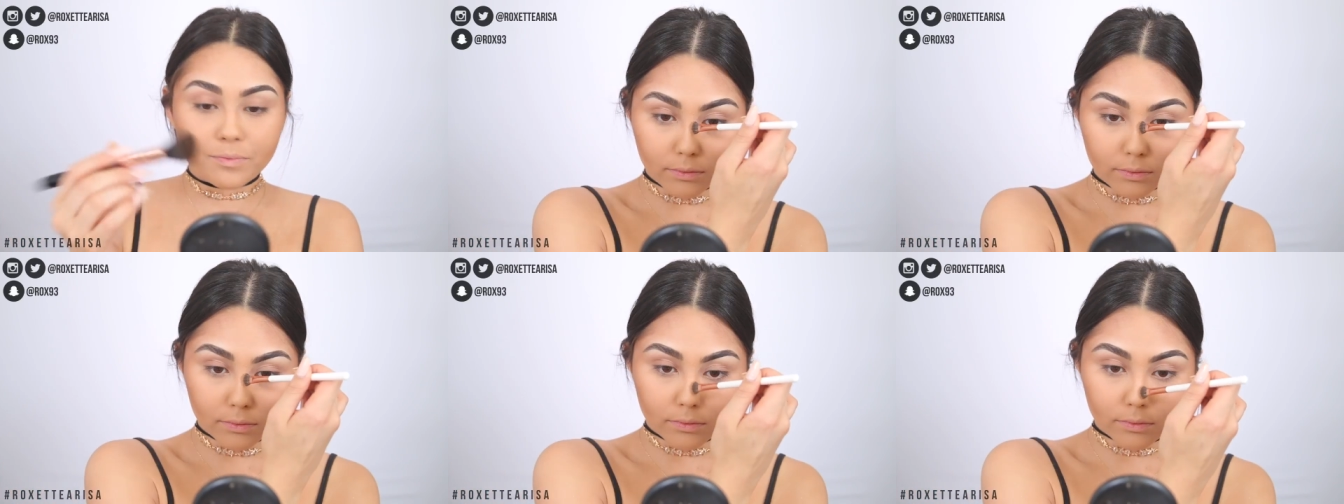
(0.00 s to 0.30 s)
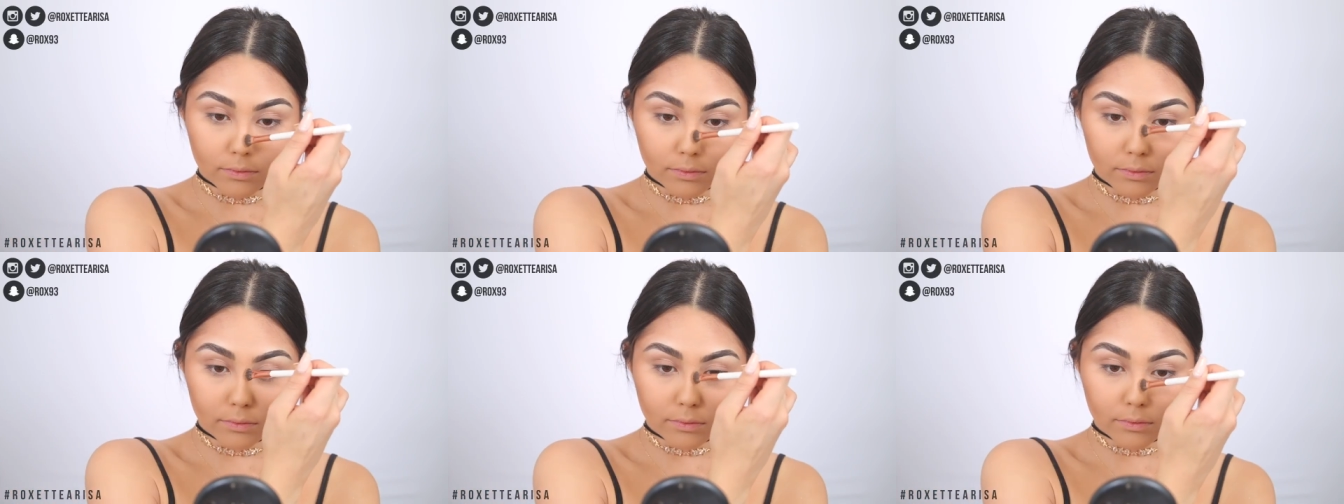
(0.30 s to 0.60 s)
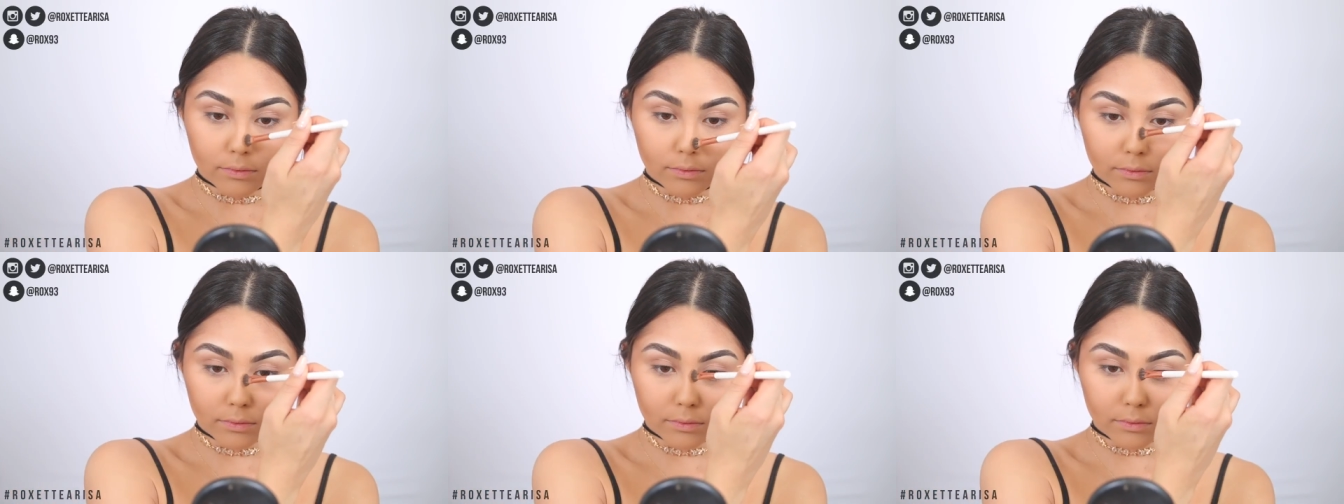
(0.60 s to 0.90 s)
And while we're
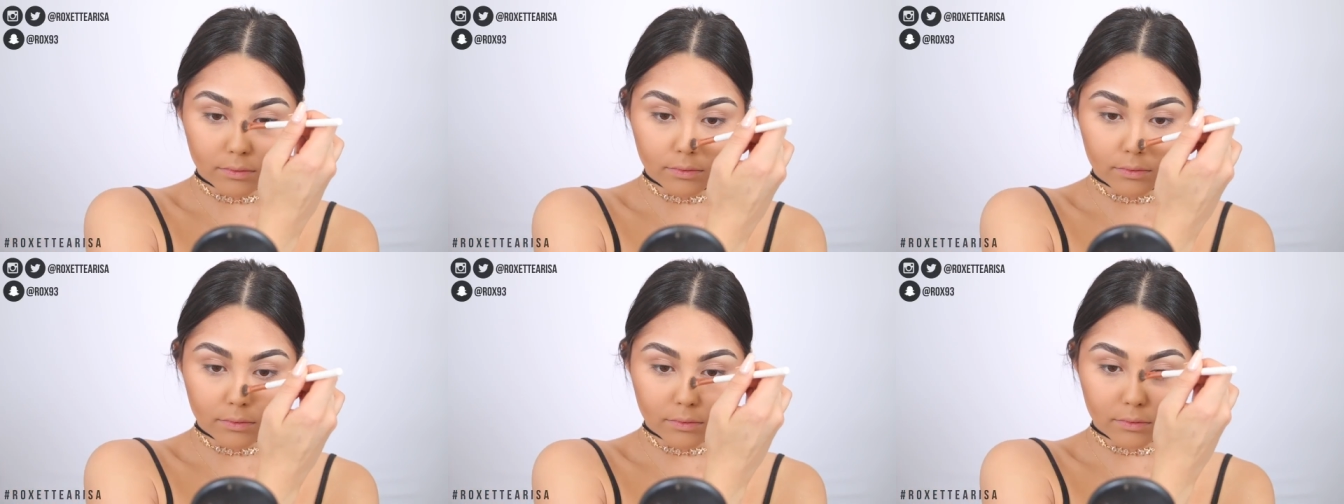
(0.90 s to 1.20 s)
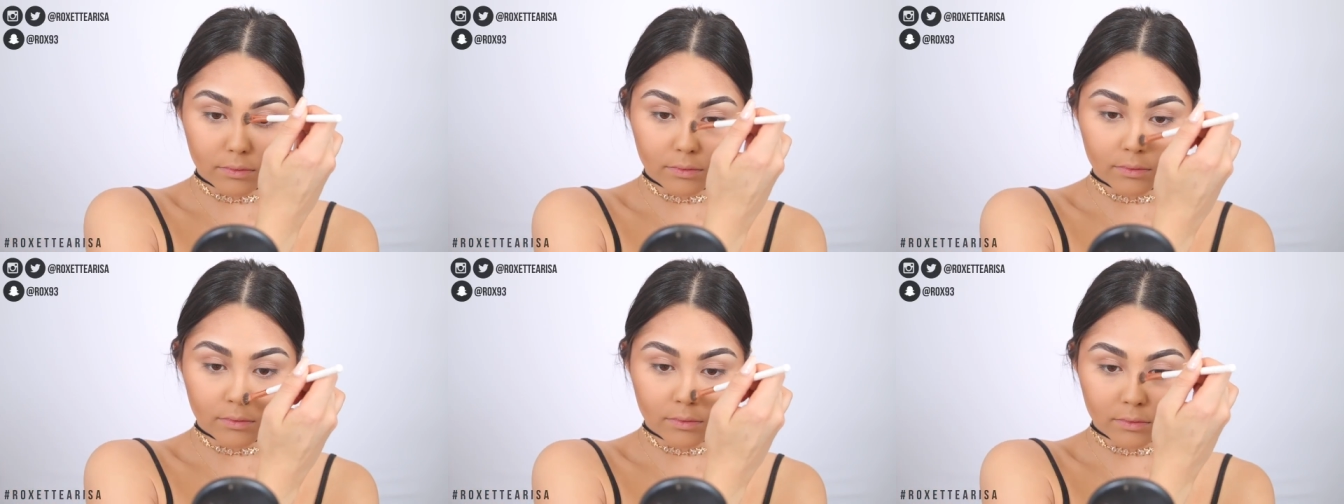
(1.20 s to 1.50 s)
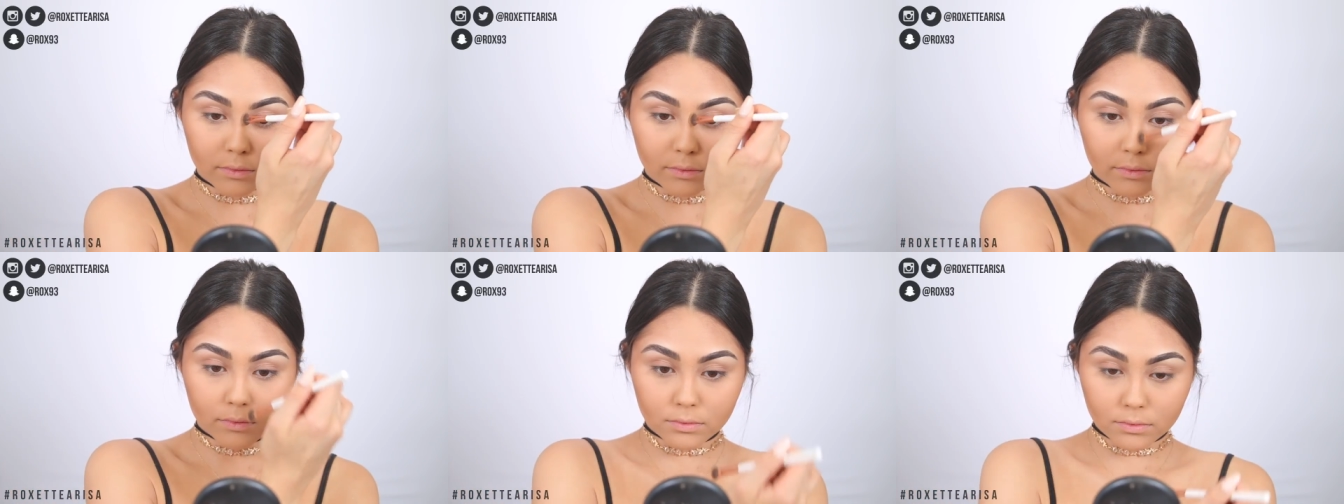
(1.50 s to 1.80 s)
here, I do go
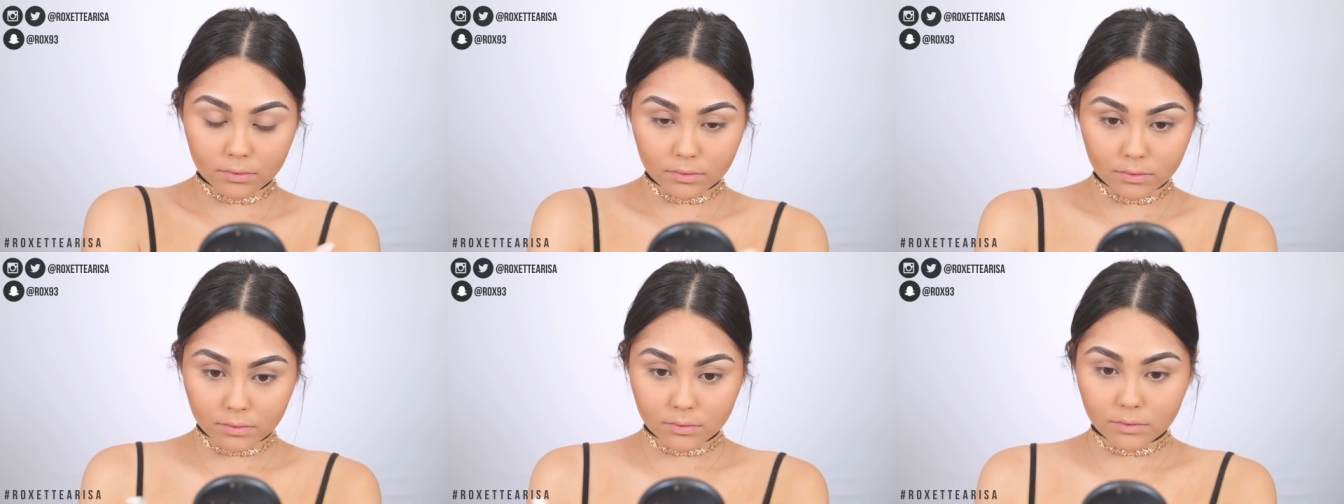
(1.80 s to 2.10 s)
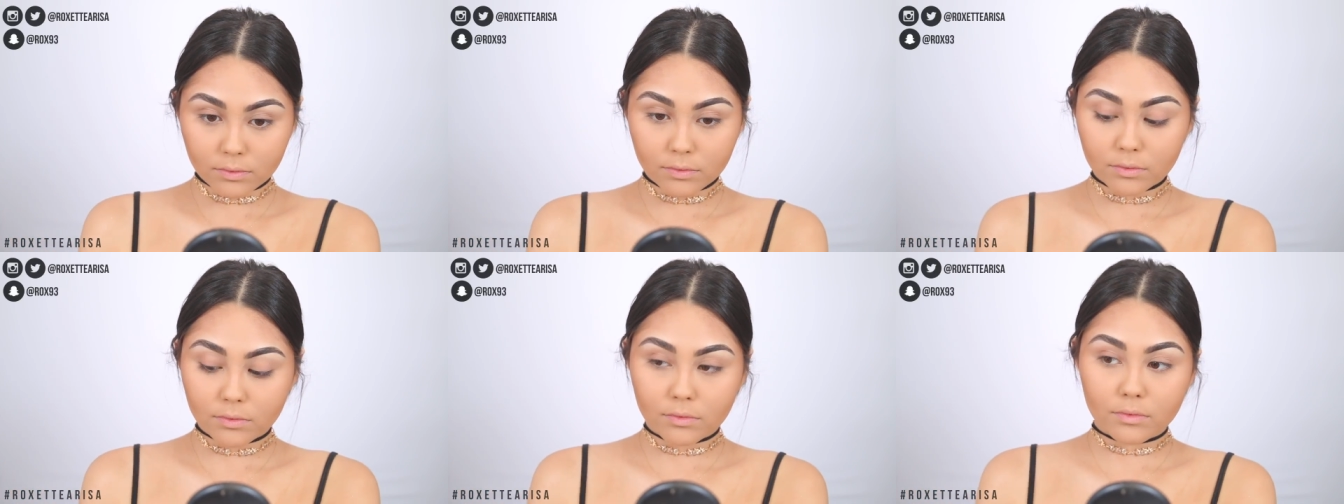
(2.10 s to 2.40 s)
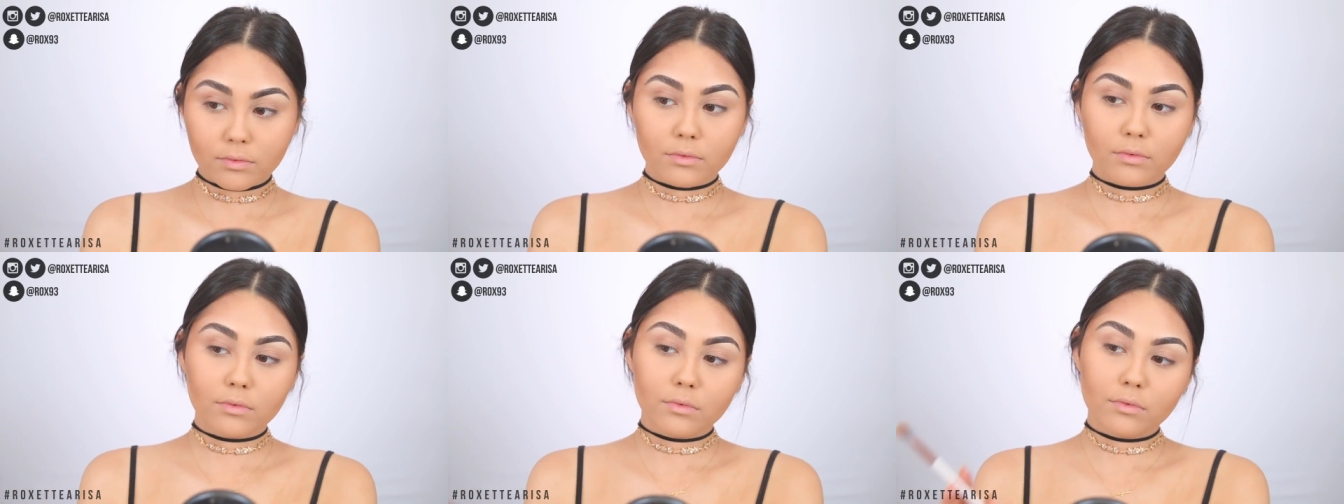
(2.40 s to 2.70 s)
ahead and contour the
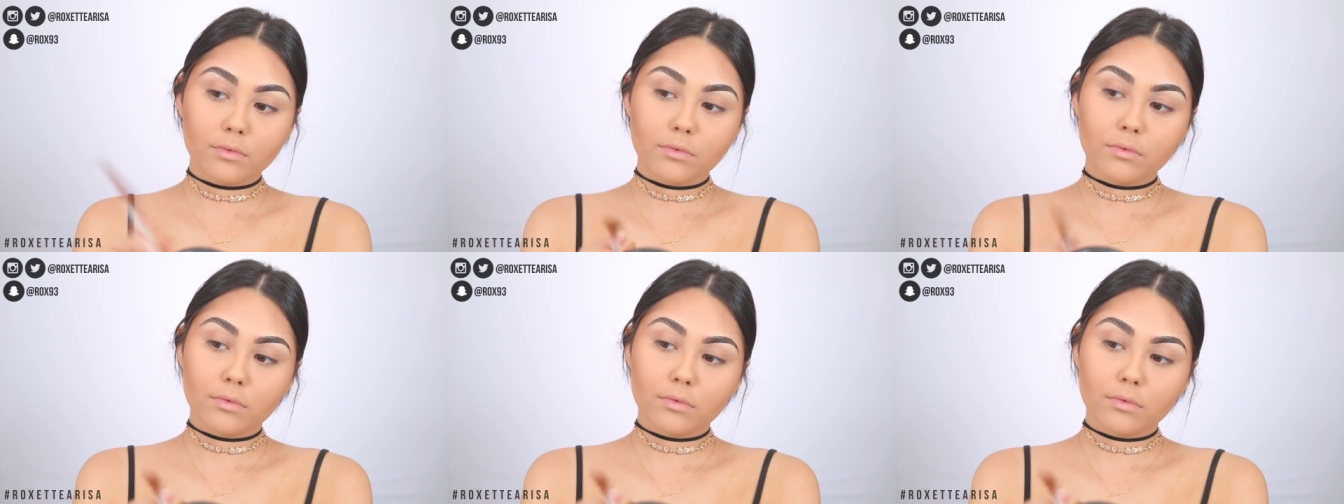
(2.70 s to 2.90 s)
nose.